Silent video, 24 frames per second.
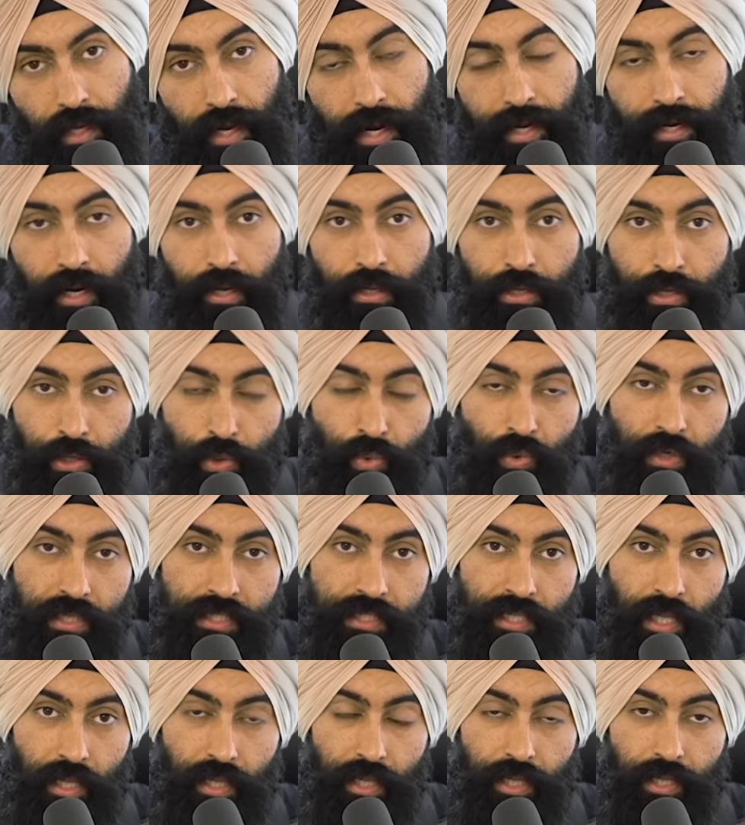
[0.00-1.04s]
And now you were
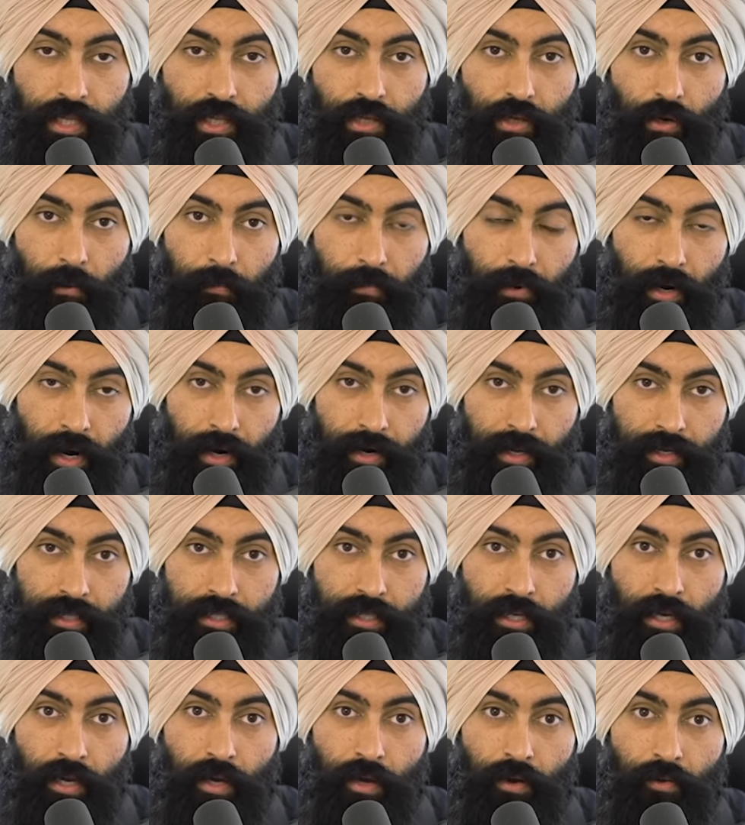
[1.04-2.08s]
selling your
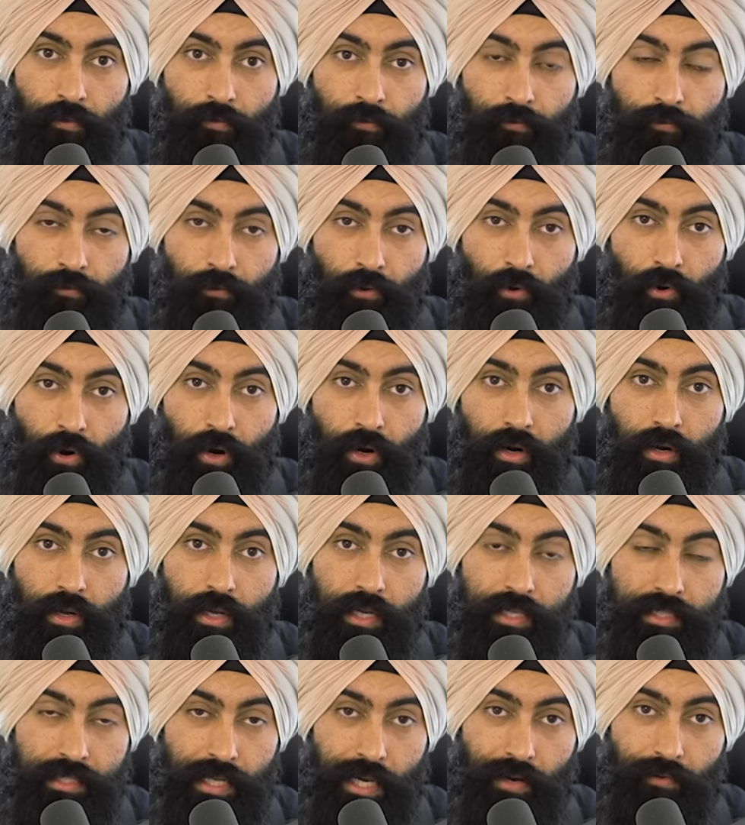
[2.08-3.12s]
product for,
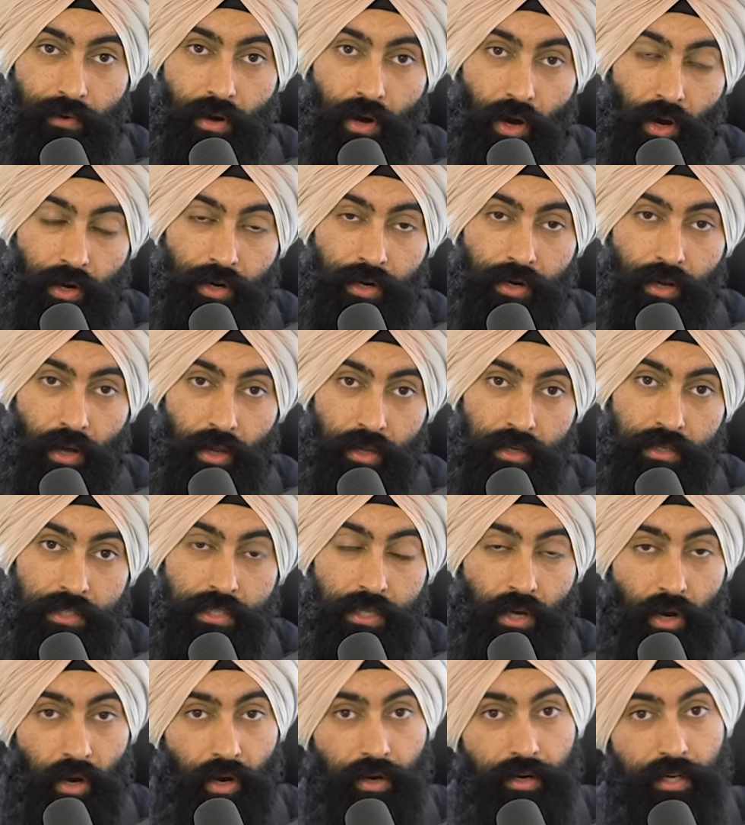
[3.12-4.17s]
instead of one hundred dollars,
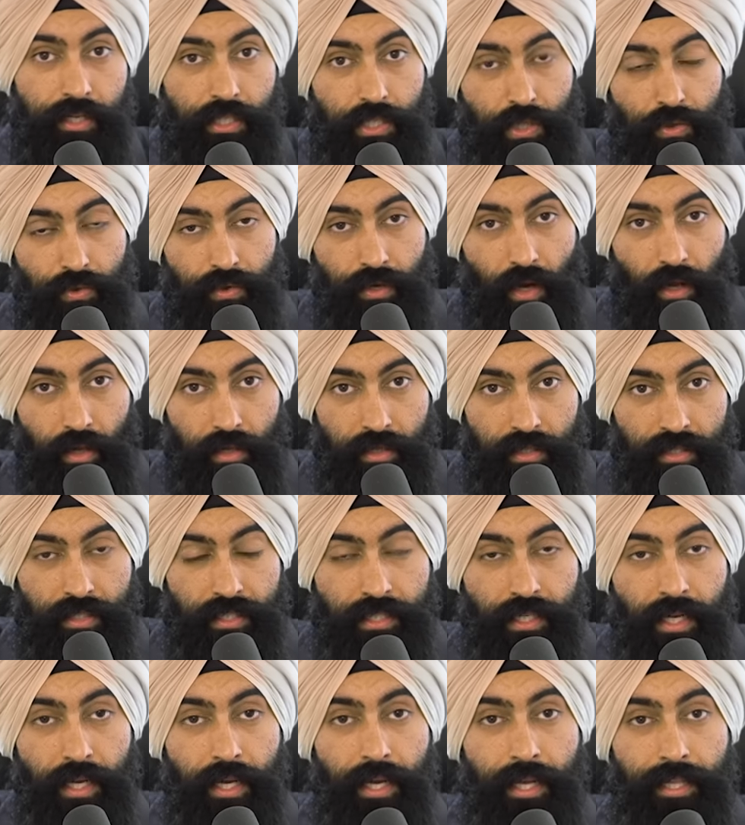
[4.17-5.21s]
one hundred two
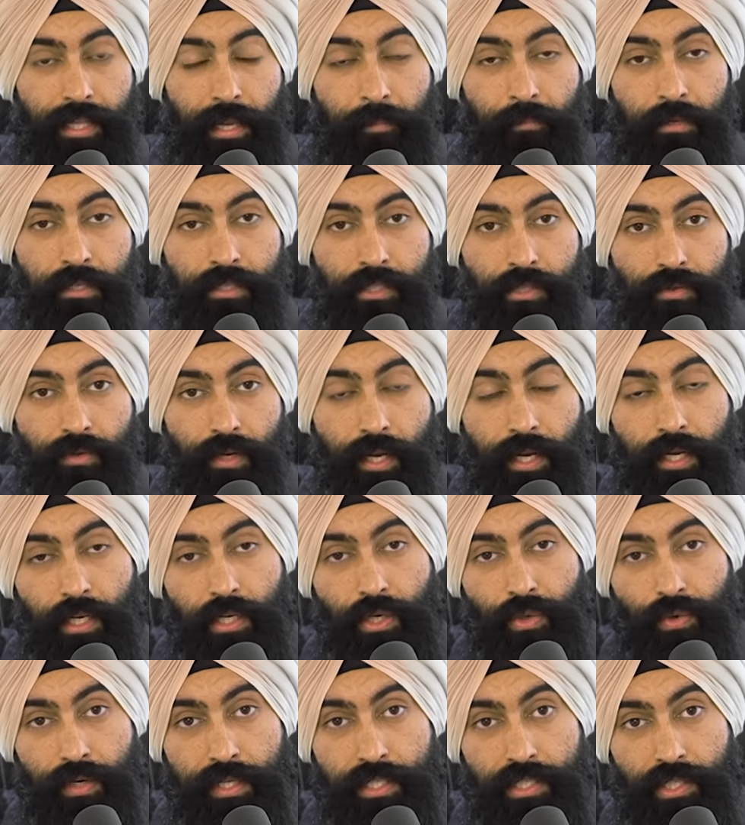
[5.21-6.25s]
dollars. That means you
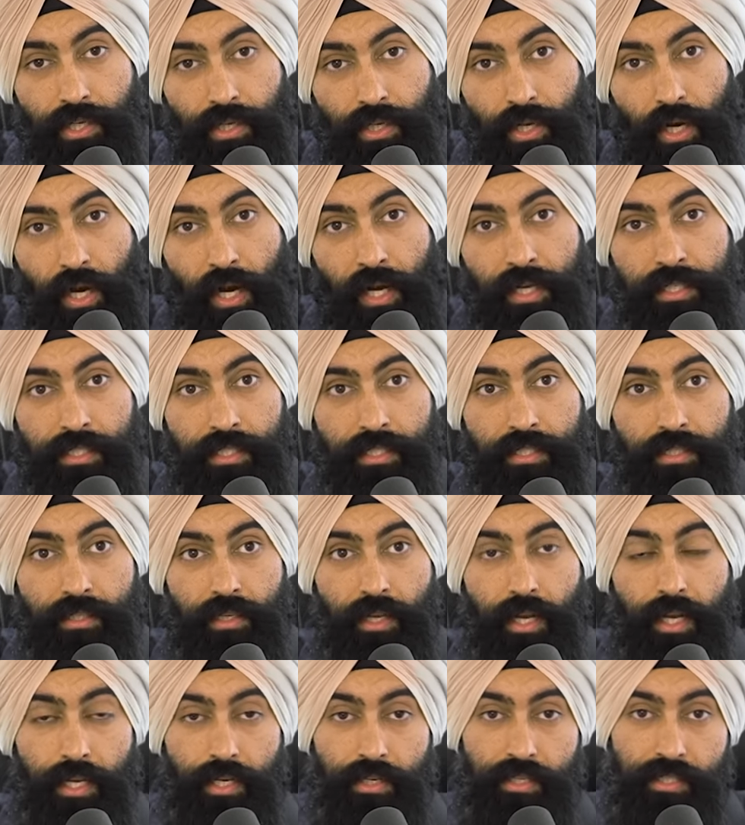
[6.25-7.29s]
increased your costs
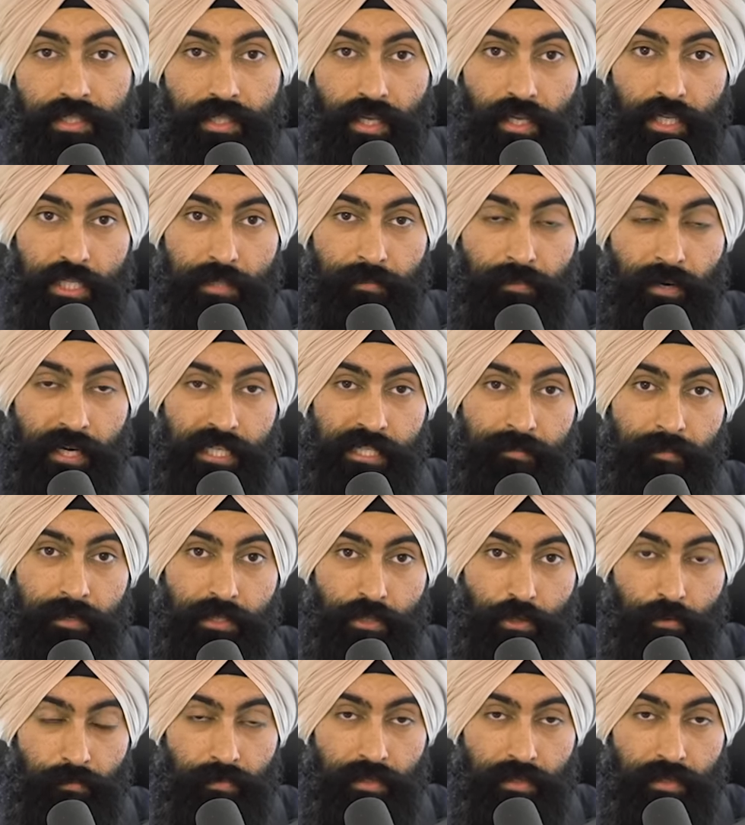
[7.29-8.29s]
and your sales price by two